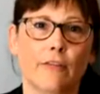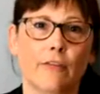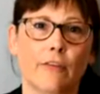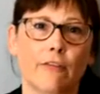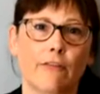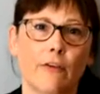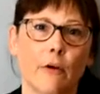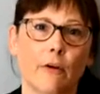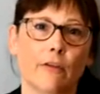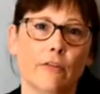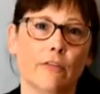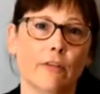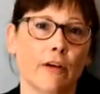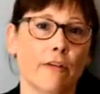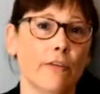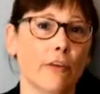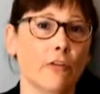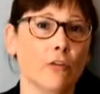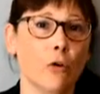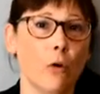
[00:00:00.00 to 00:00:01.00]
as the focus
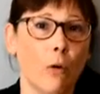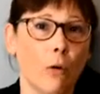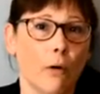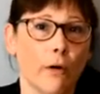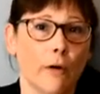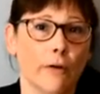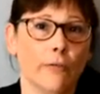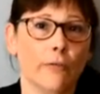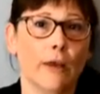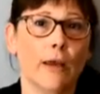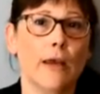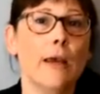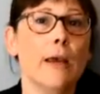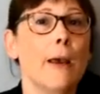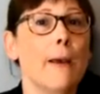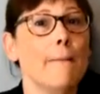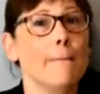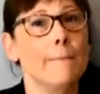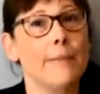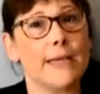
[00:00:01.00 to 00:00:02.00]
of this course.
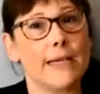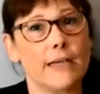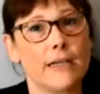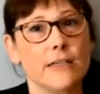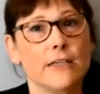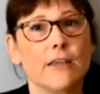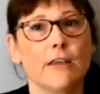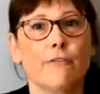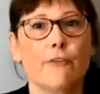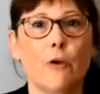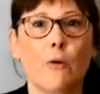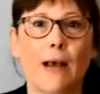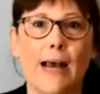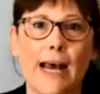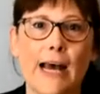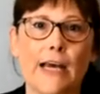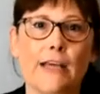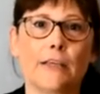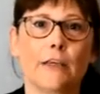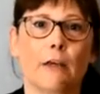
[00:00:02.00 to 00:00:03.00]
Because if you
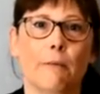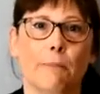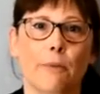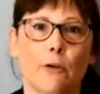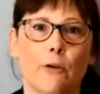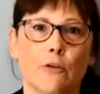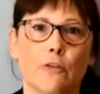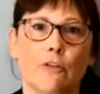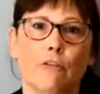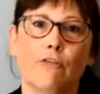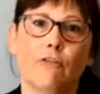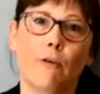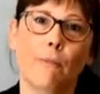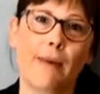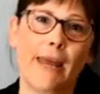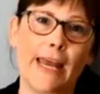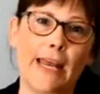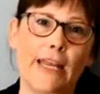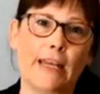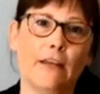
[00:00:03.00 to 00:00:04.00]
ask a person
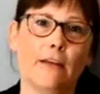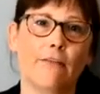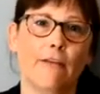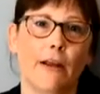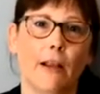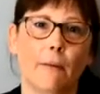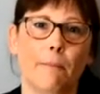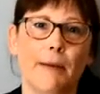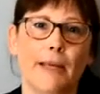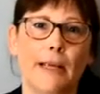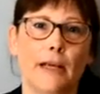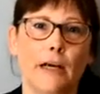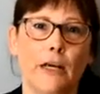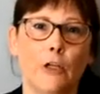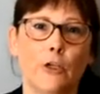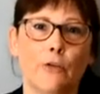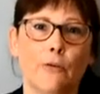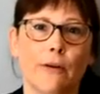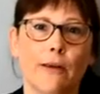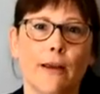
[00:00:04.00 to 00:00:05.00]
from any developing
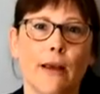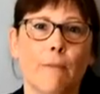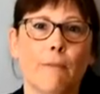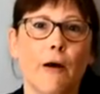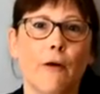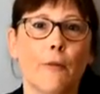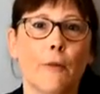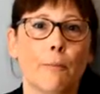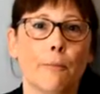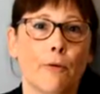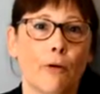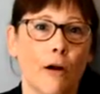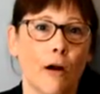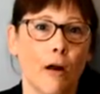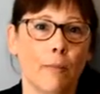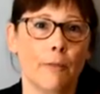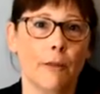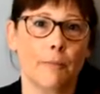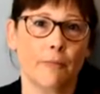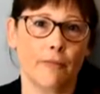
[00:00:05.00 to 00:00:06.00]
country about the
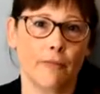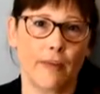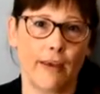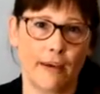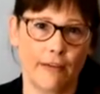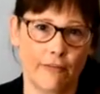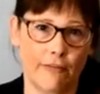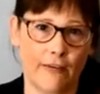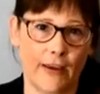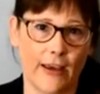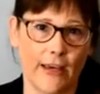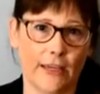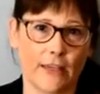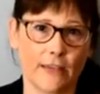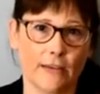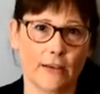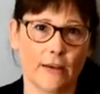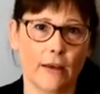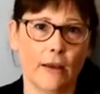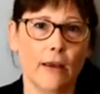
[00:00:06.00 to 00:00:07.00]
problems they
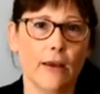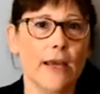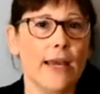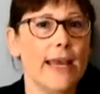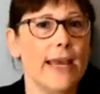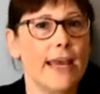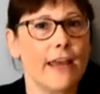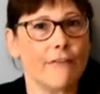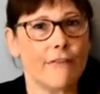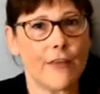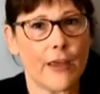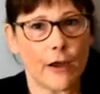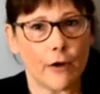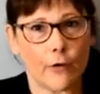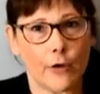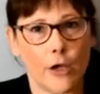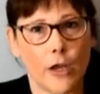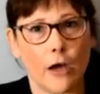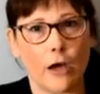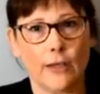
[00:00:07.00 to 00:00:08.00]
face, if they
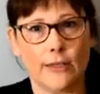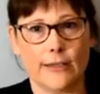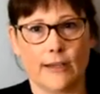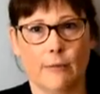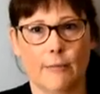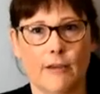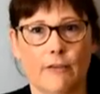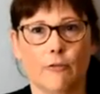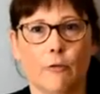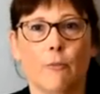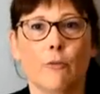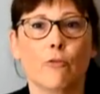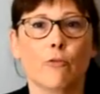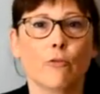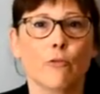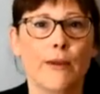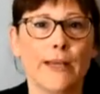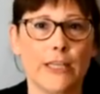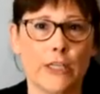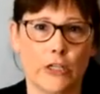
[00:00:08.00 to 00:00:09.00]
are not coming from the
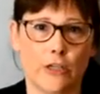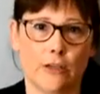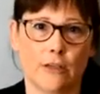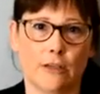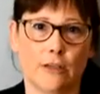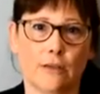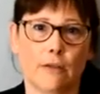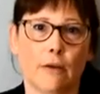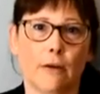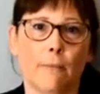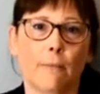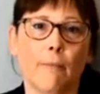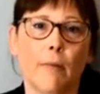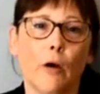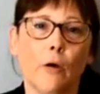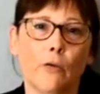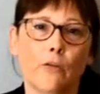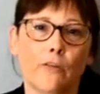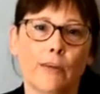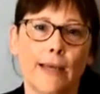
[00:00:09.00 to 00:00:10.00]
richest,
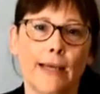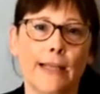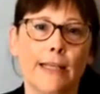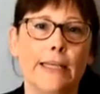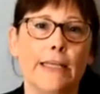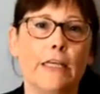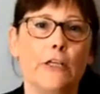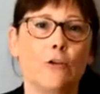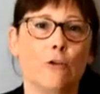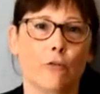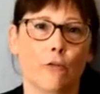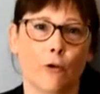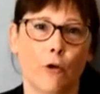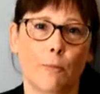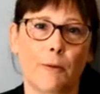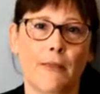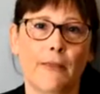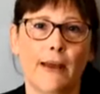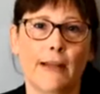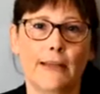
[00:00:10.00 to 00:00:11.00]
most elite
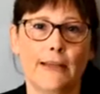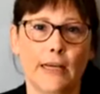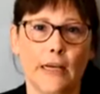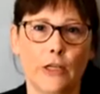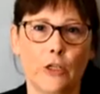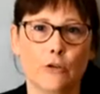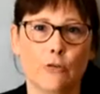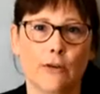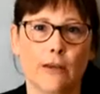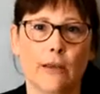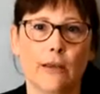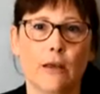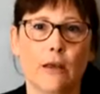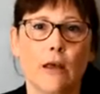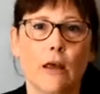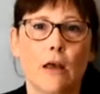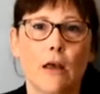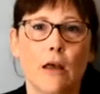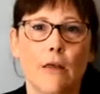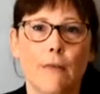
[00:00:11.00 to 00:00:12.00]
group in that country,
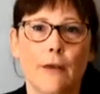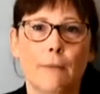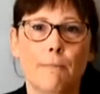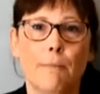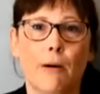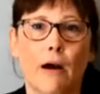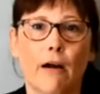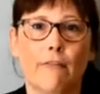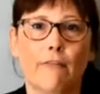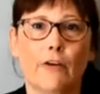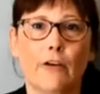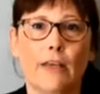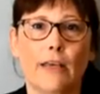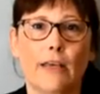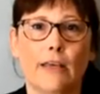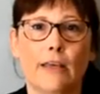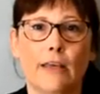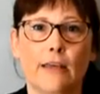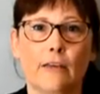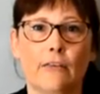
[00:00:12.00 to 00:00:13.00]
then
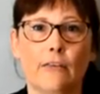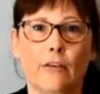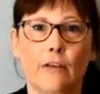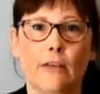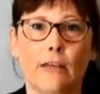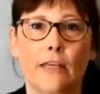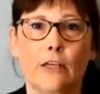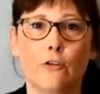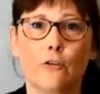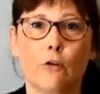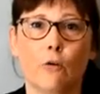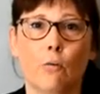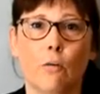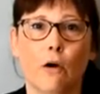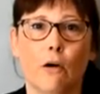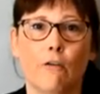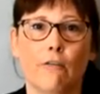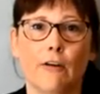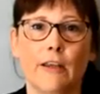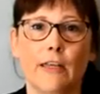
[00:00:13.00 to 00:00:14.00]
poverty isn't
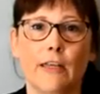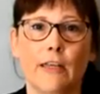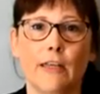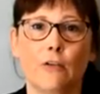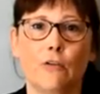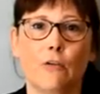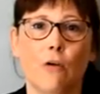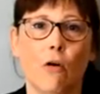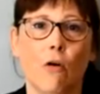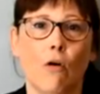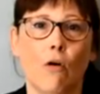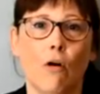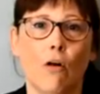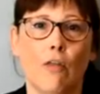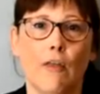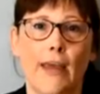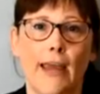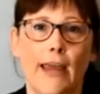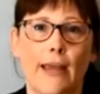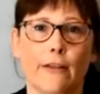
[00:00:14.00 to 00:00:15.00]
interwoven into
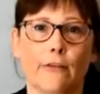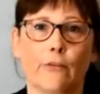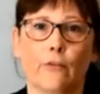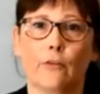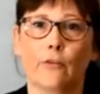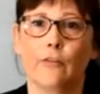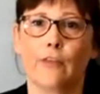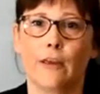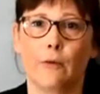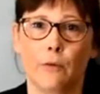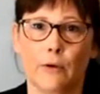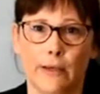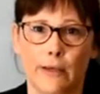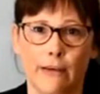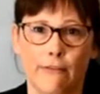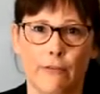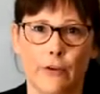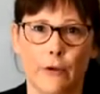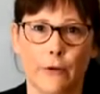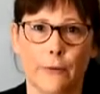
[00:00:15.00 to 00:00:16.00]
all the answers they will
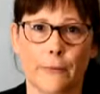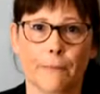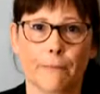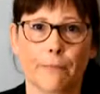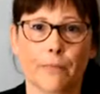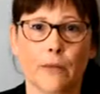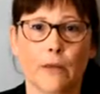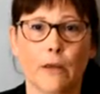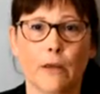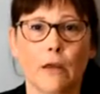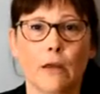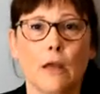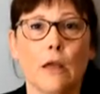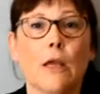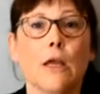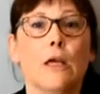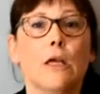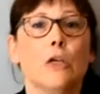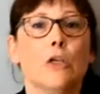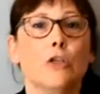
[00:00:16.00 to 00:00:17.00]
give you.
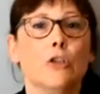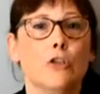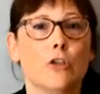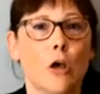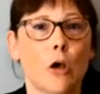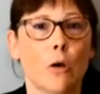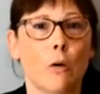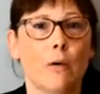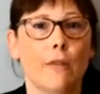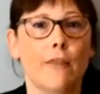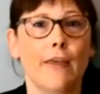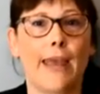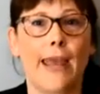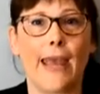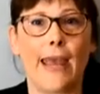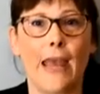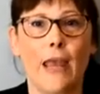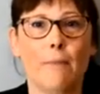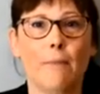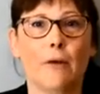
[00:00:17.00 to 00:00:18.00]
So the
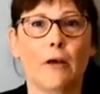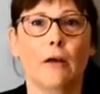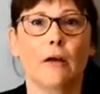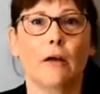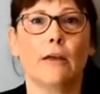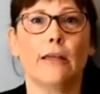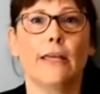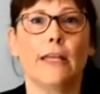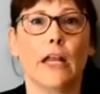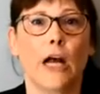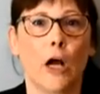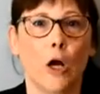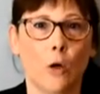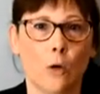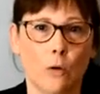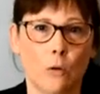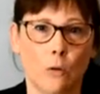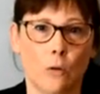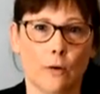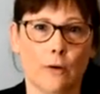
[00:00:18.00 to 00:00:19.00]
aim in
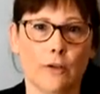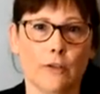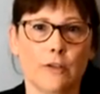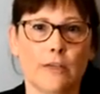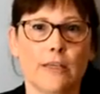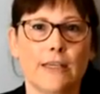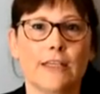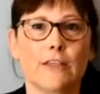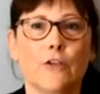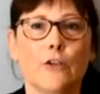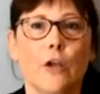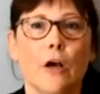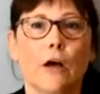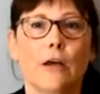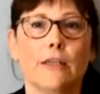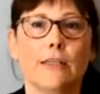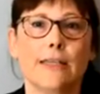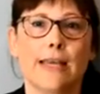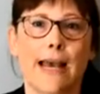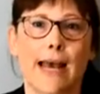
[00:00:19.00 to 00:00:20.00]
our course is
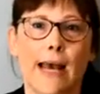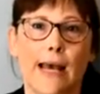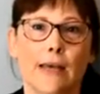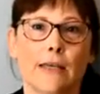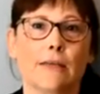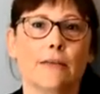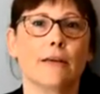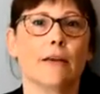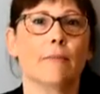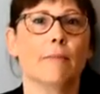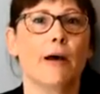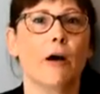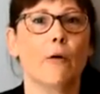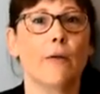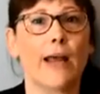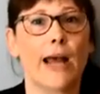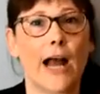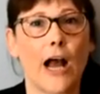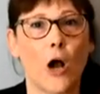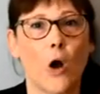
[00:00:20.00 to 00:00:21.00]
not to ask
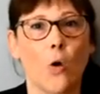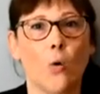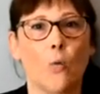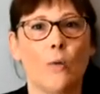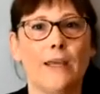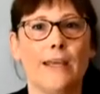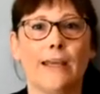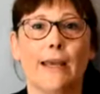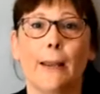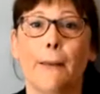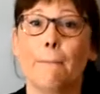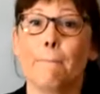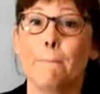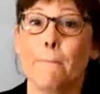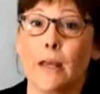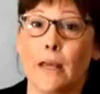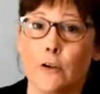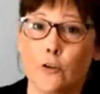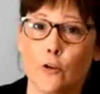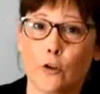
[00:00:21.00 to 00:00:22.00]
about how we can
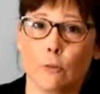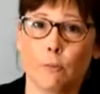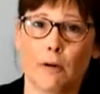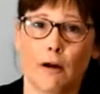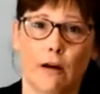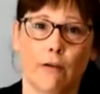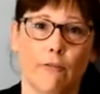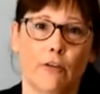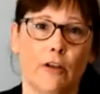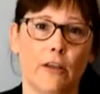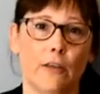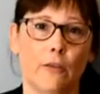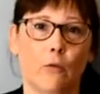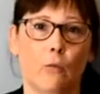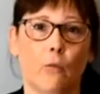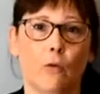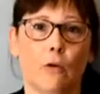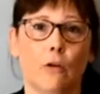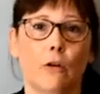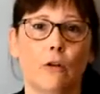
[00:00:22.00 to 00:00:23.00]
measure poverty in the
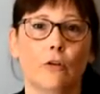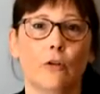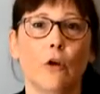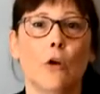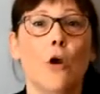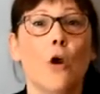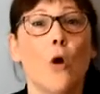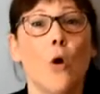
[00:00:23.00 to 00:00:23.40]
world,